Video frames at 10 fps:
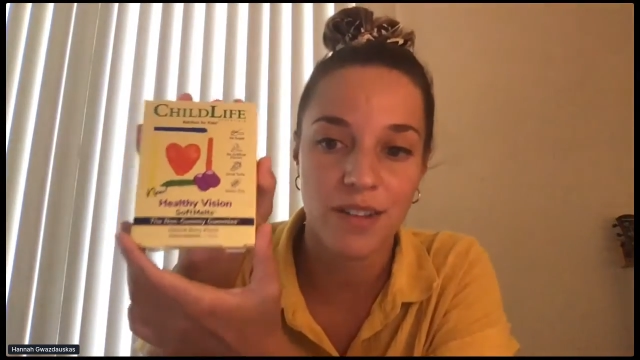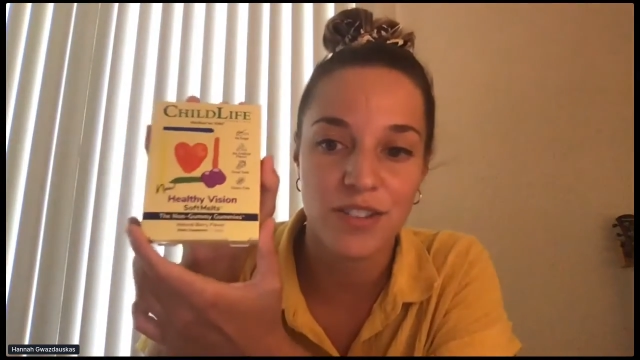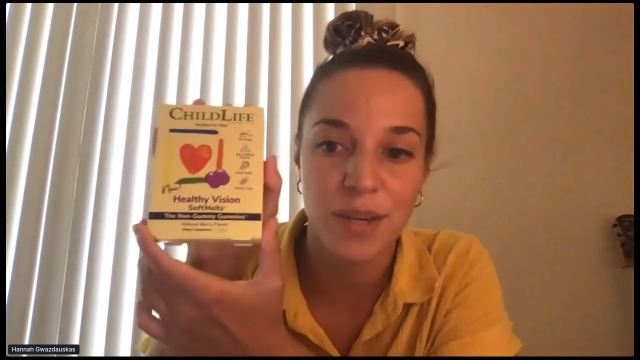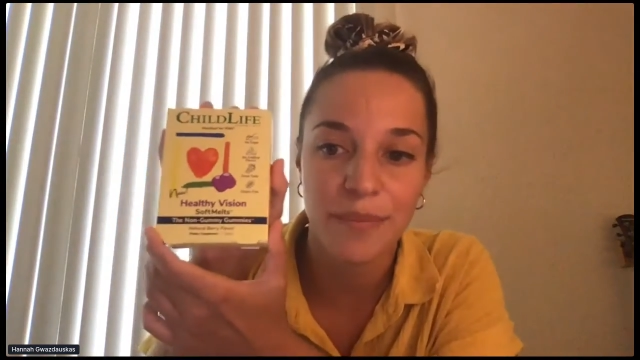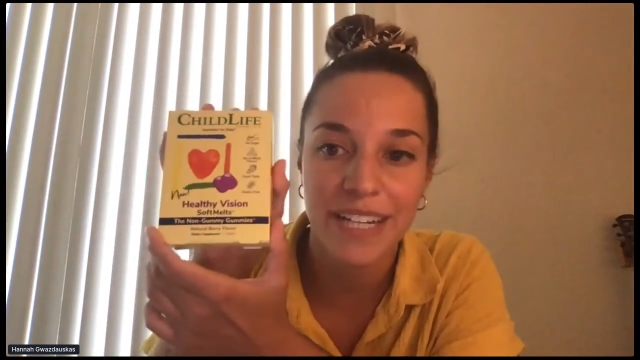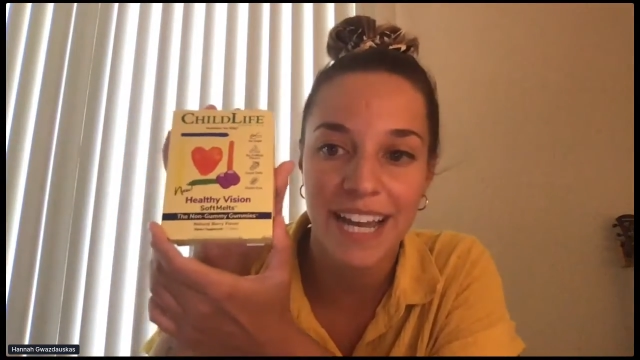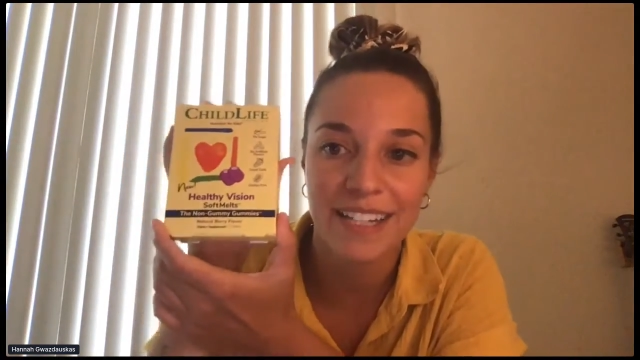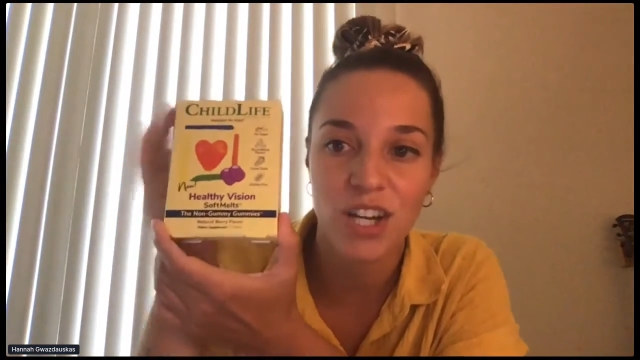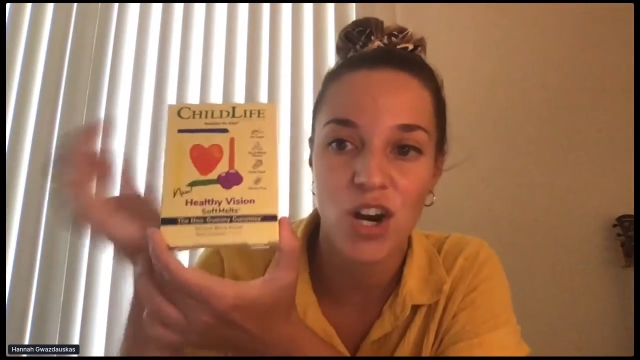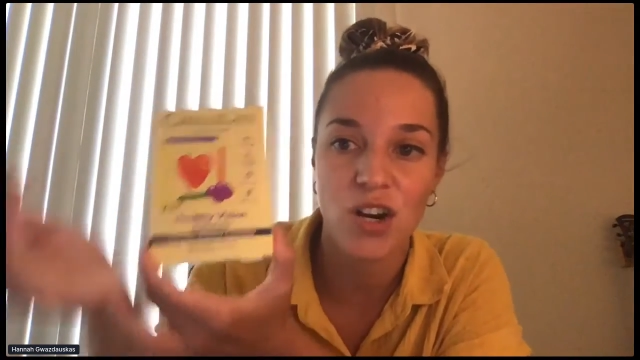So somebody
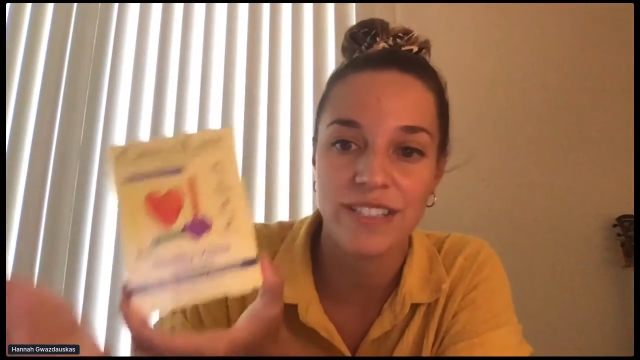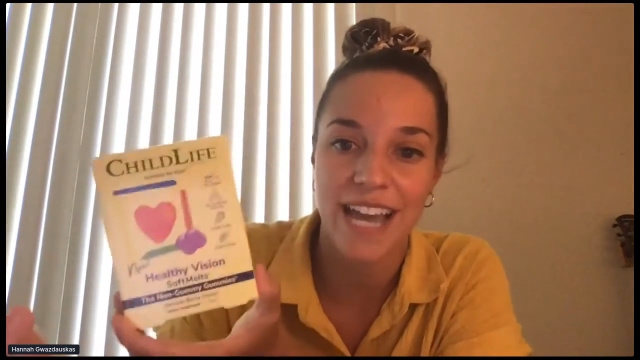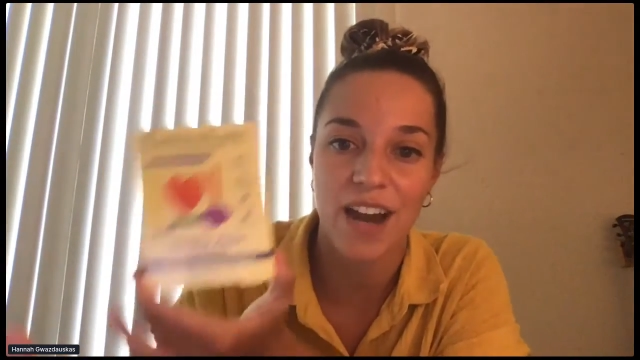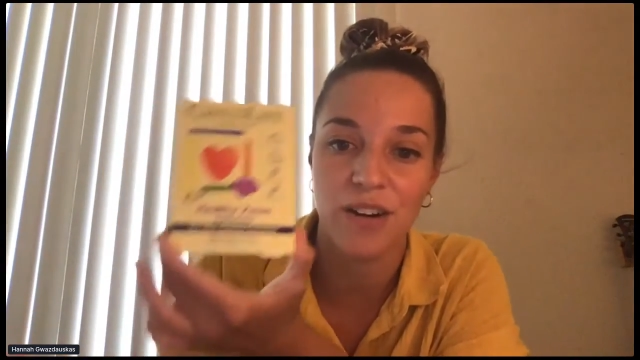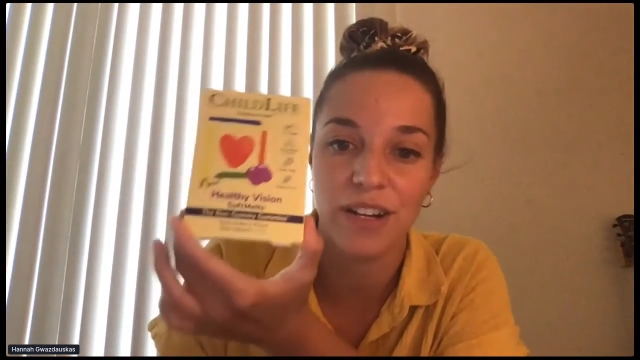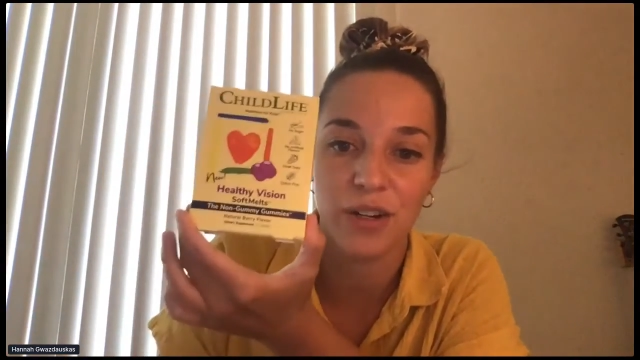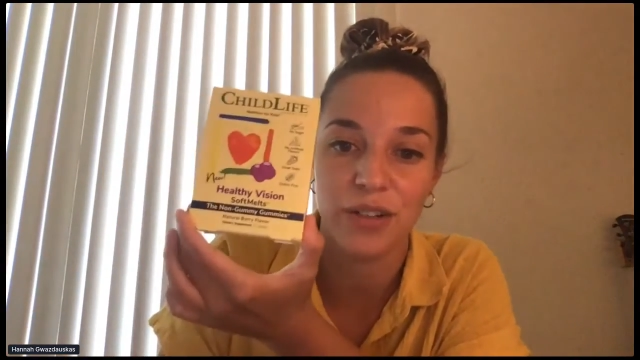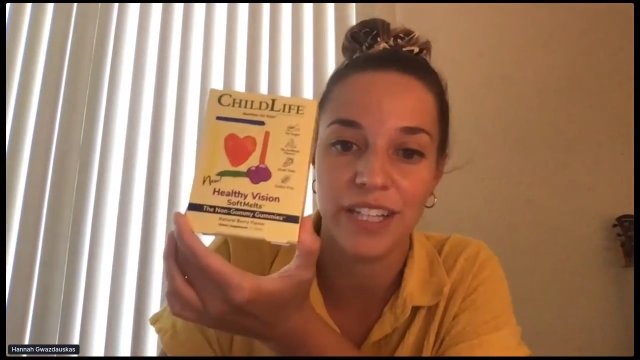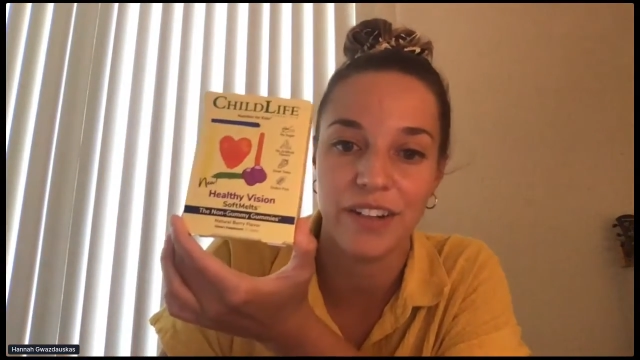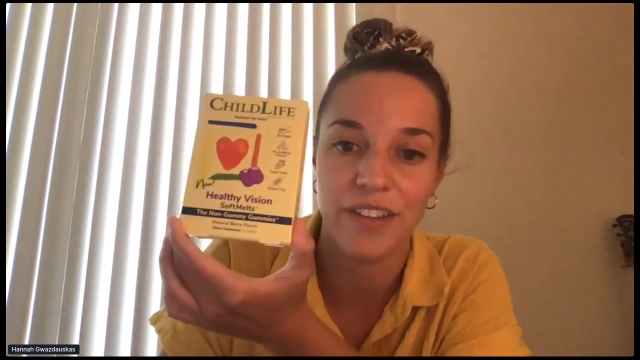had called out
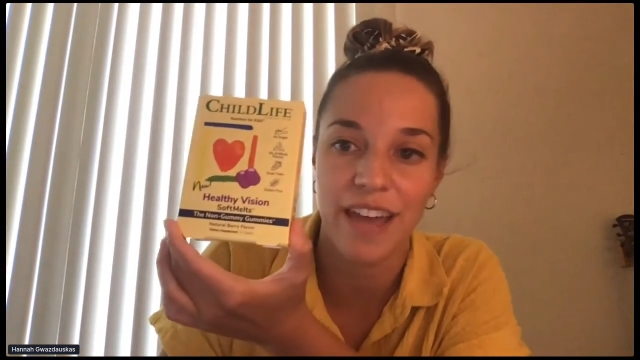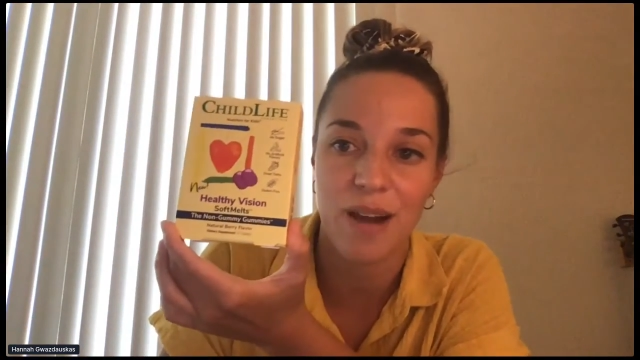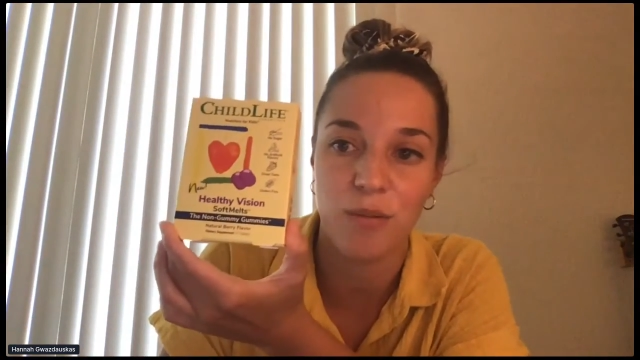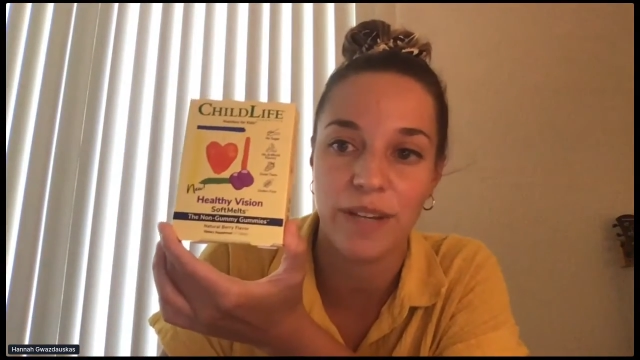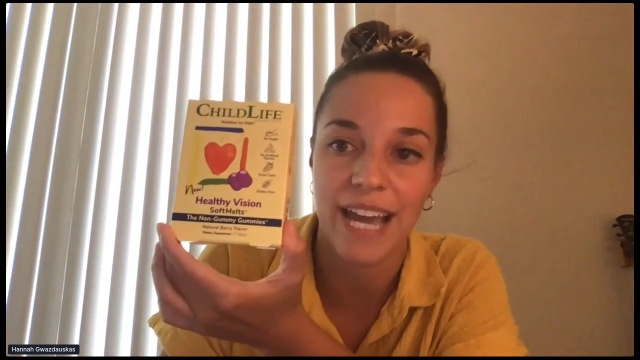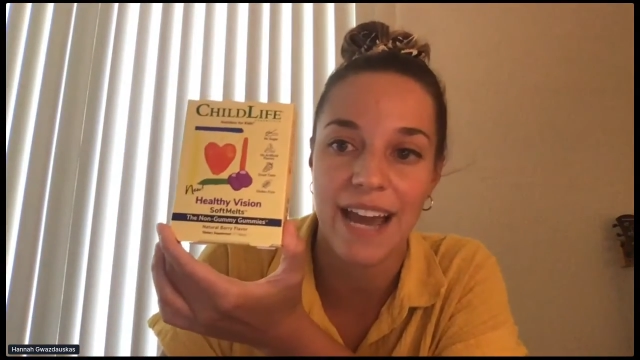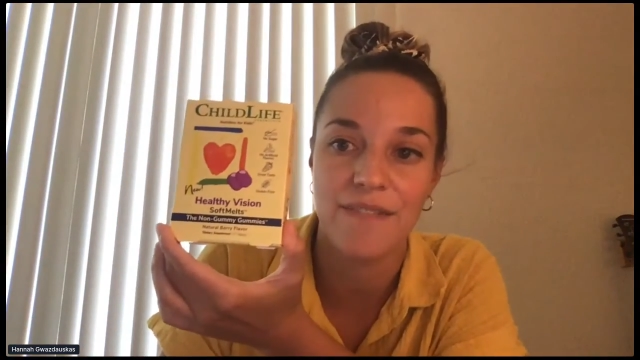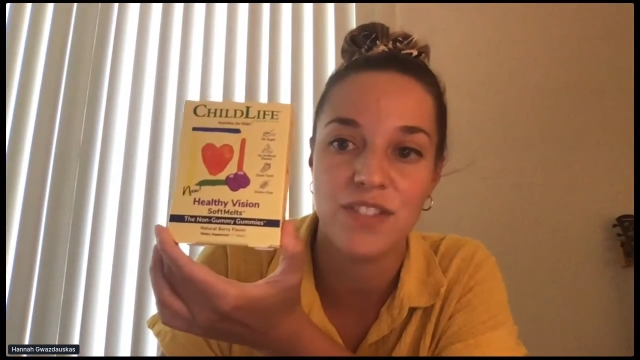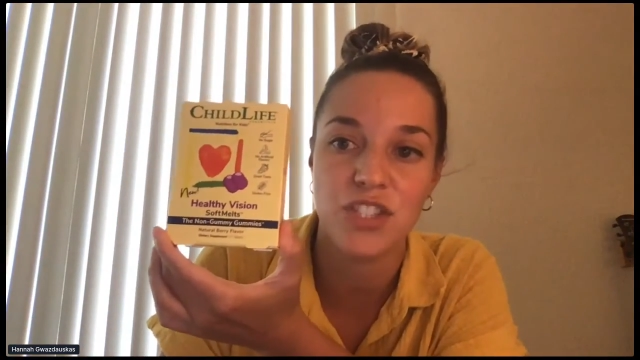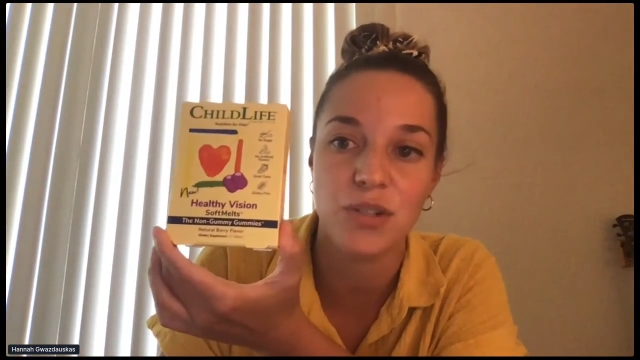earlier that we
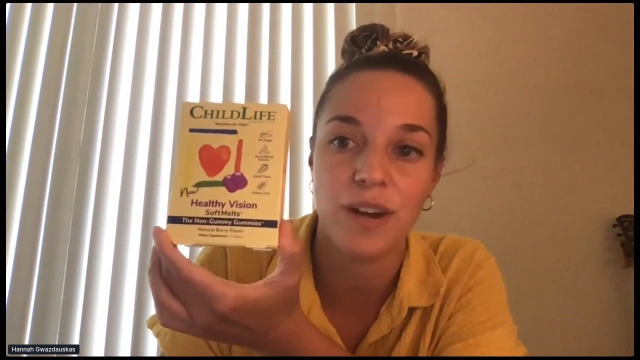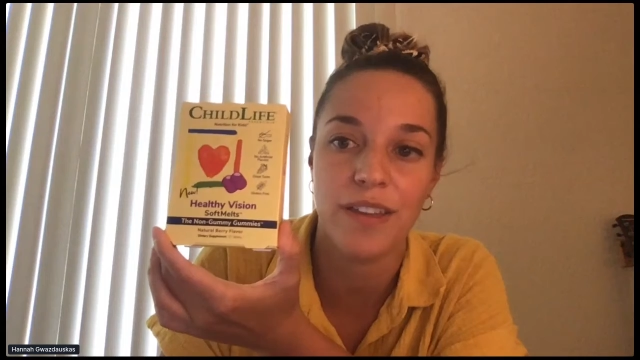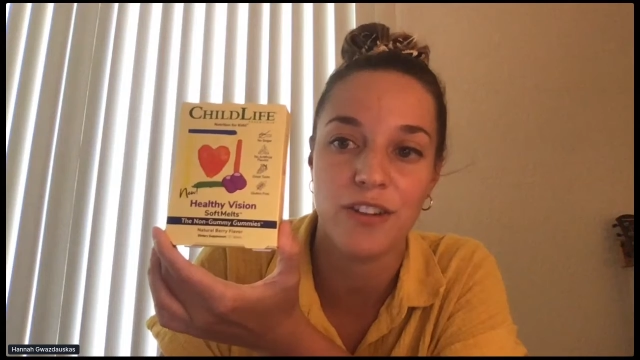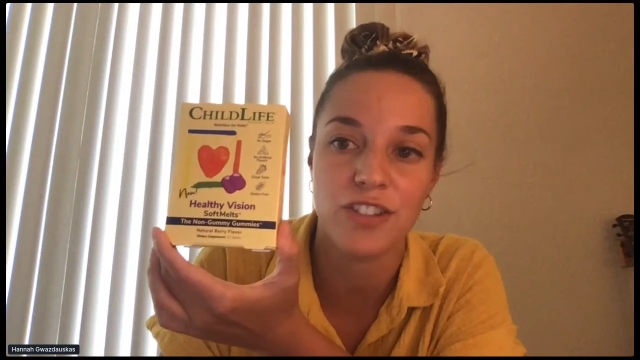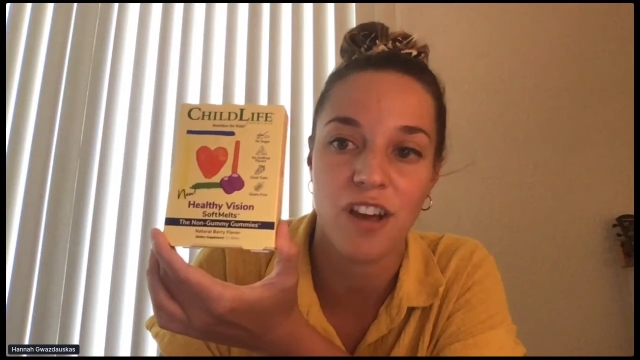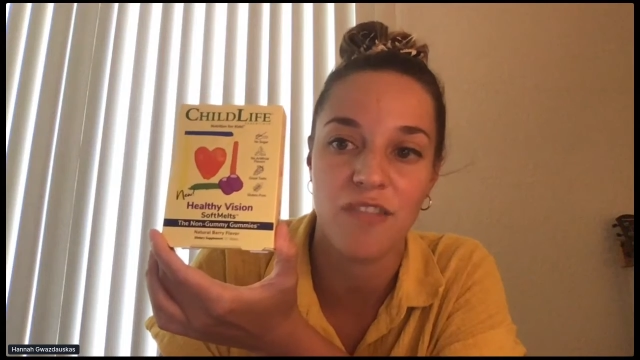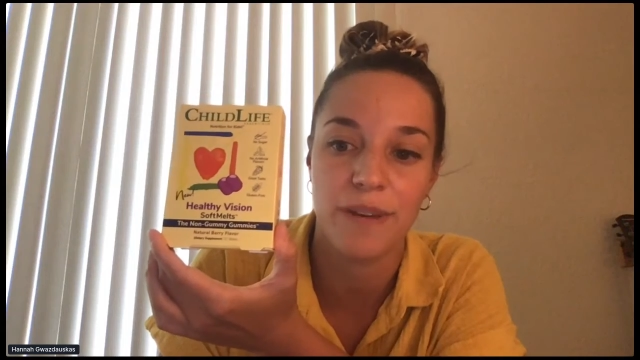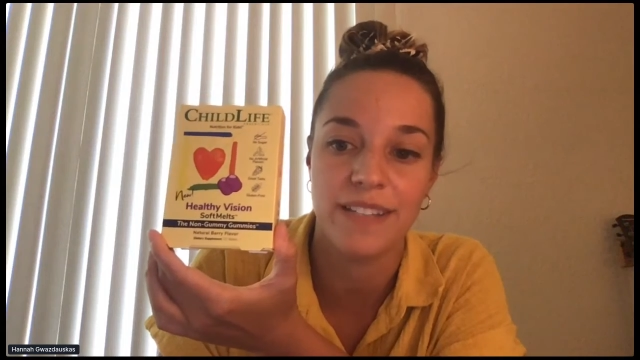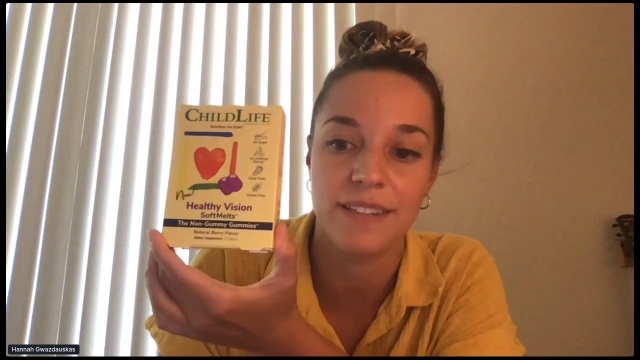have 2 other soft